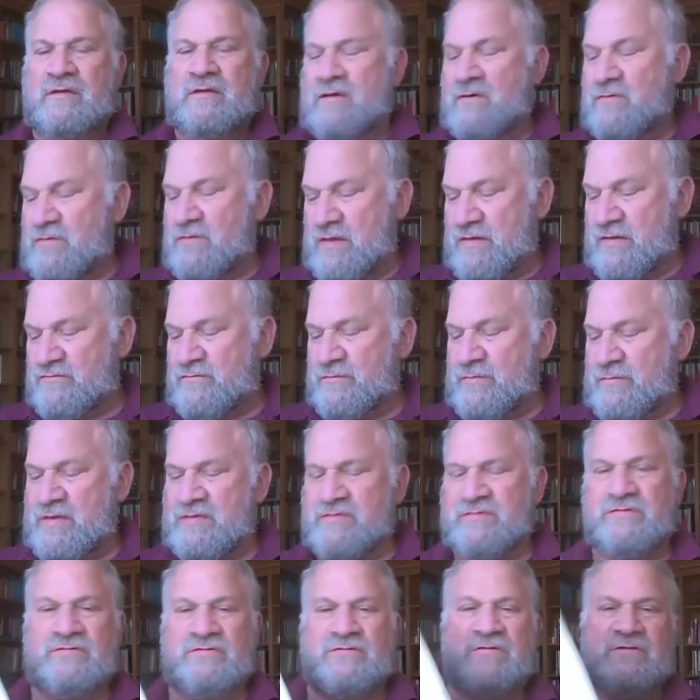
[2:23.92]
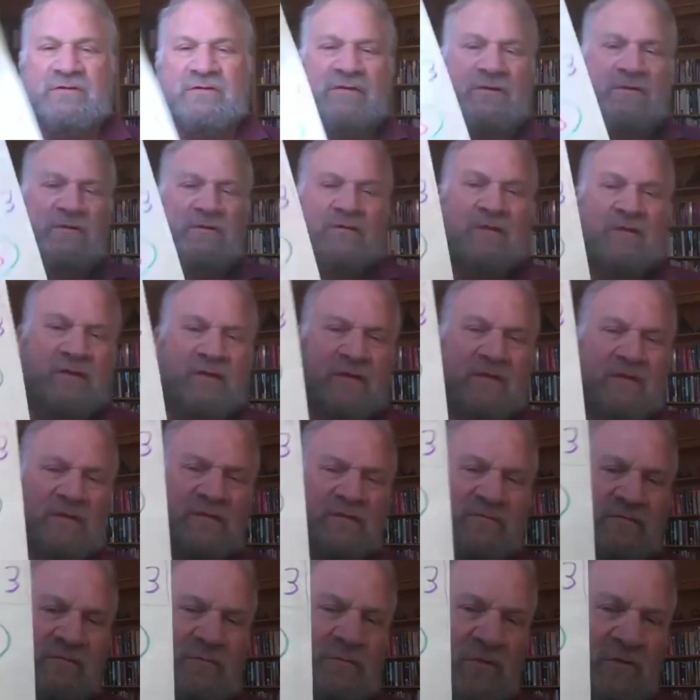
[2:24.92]
I have a message here
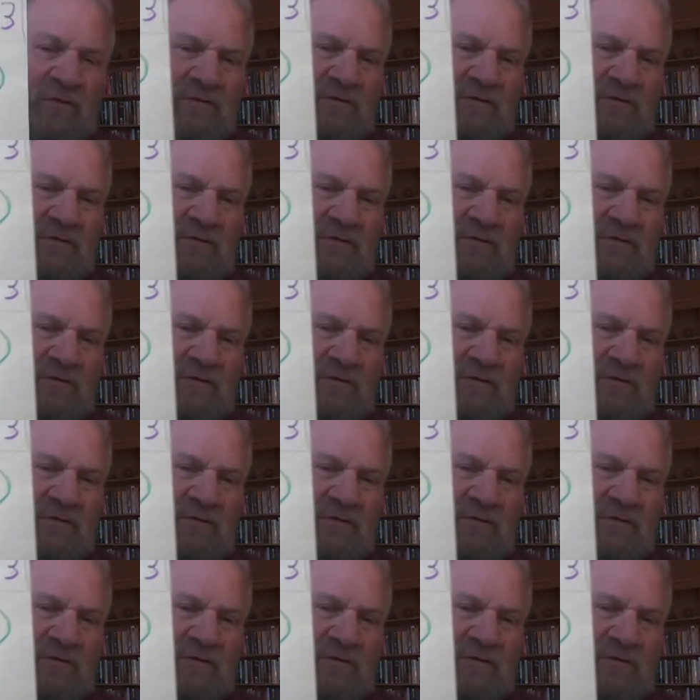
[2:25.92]
from our